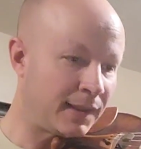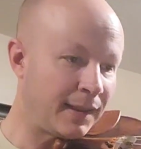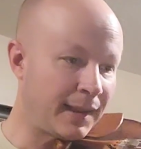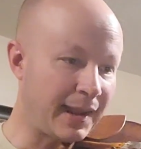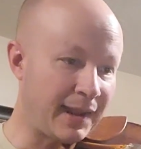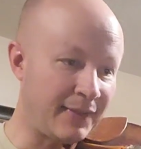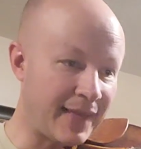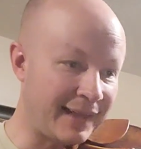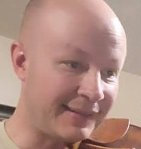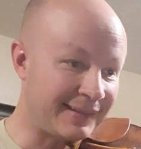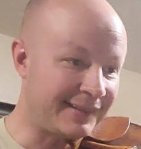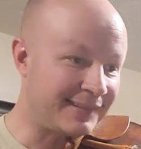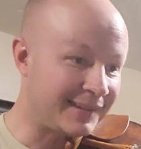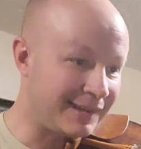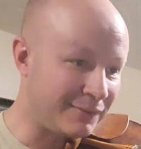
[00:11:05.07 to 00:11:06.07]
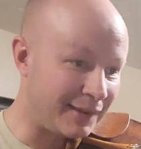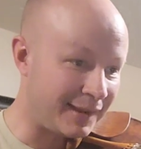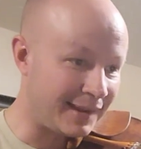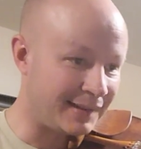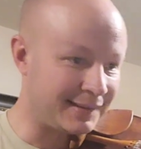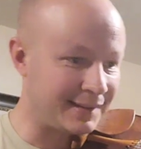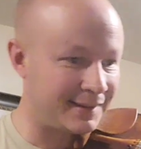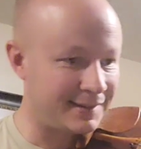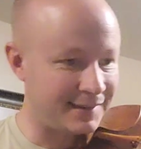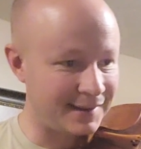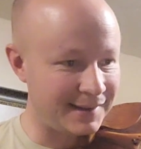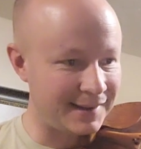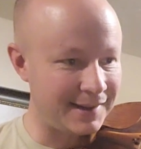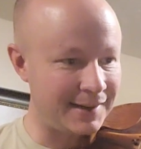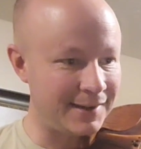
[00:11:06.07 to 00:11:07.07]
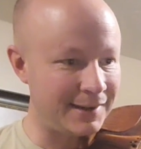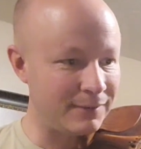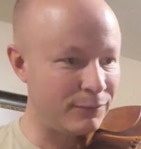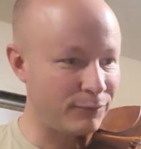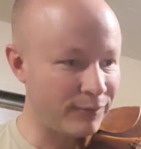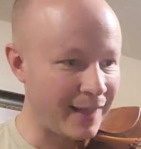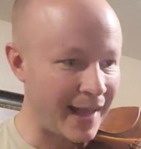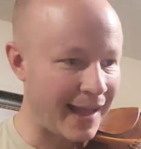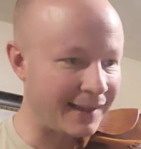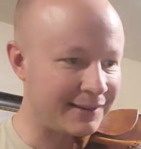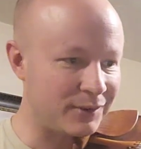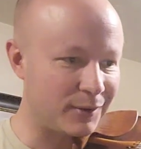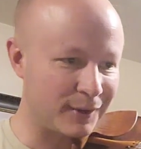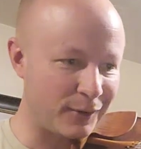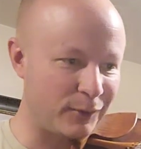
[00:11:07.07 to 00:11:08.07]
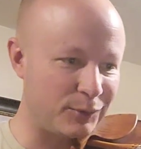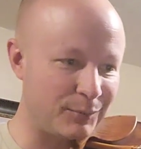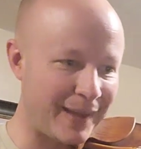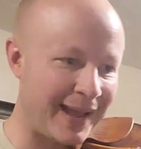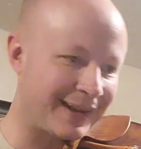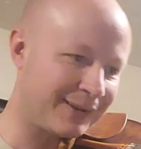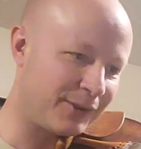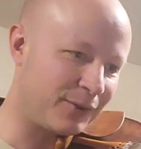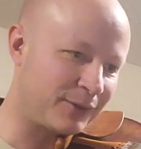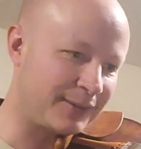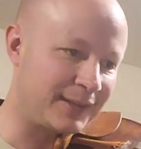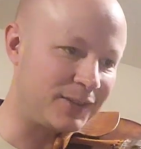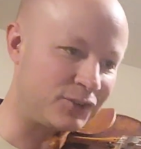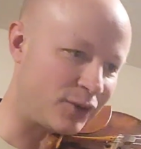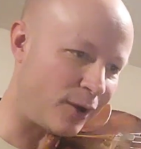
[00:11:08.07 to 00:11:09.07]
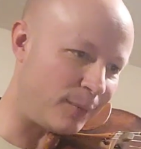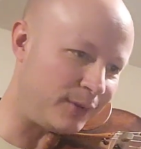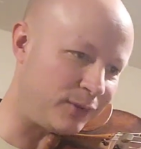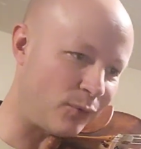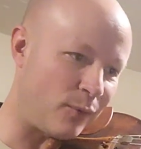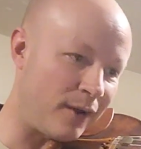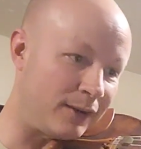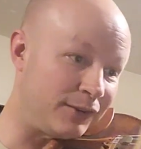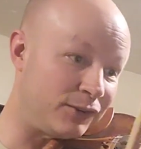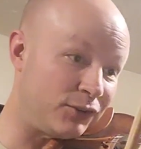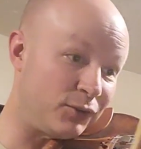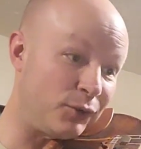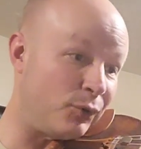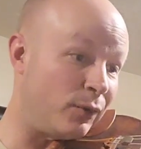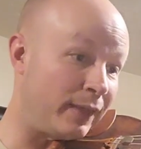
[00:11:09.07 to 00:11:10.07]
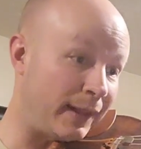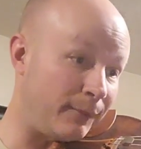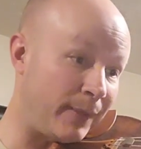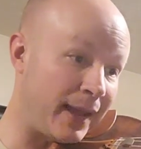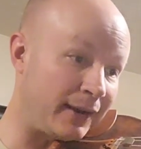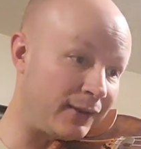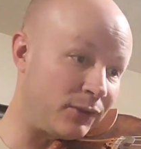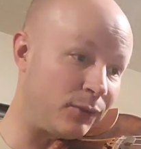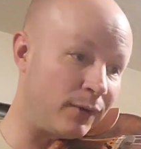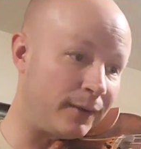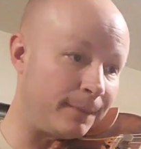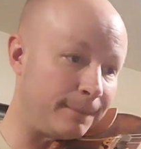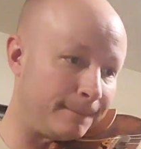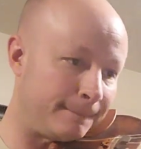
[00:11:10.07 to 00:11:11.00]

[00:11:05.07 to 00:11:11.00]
Okay, and that's deceiving. It's a D flat, so it goes back to your C sharp. So 1, 2, and then back to the 1.